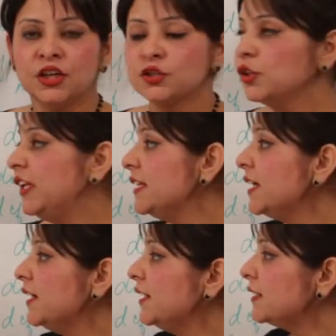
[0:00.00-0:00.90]
So these
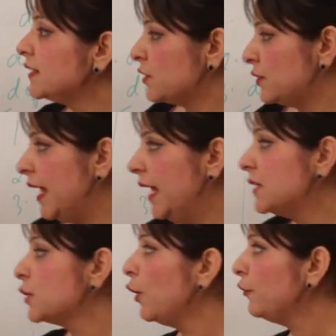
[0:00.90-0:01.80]
are the
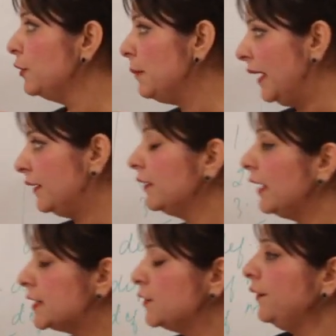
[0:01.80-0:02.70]
states of the matter
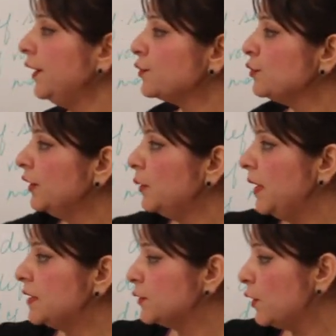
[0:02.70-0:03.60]
classification on the
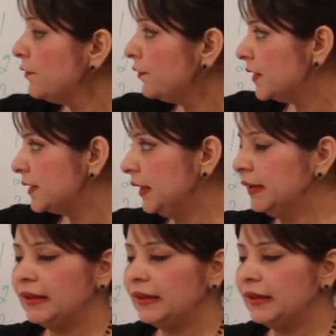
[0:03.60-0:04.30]
basis of physical